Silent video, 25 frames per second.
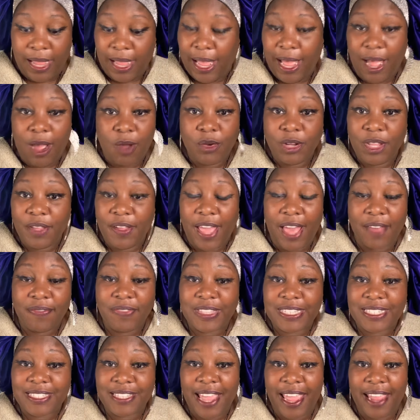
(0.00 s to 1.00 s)
I don't even have
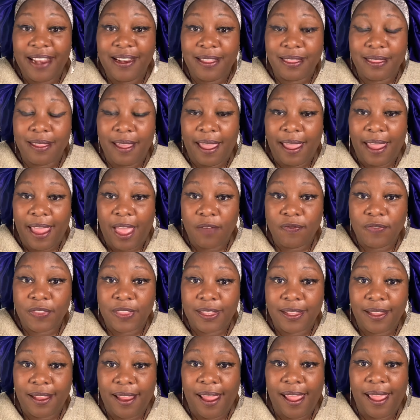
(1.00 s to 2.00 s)
to say anything
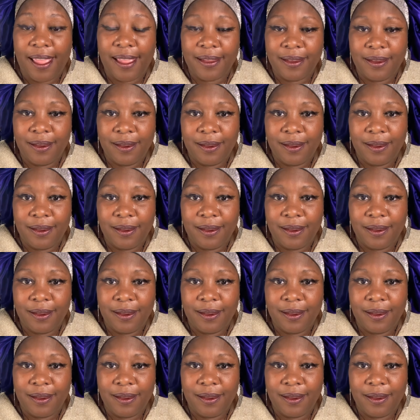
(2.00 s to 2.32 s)
after that.